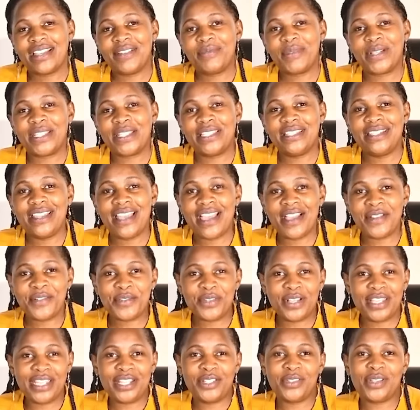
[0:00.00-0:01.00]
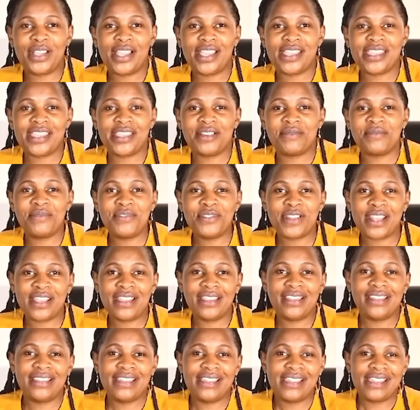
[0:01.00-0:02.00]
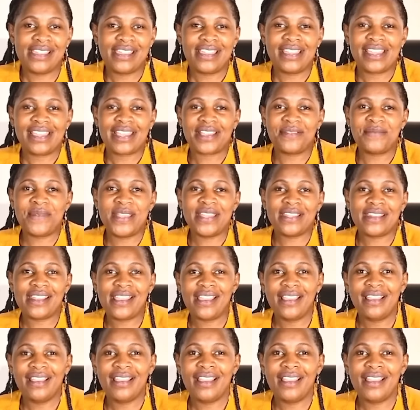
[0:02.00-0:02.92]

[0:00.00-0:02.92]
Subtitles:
Majina yangu naitwa Nyambura Kabera.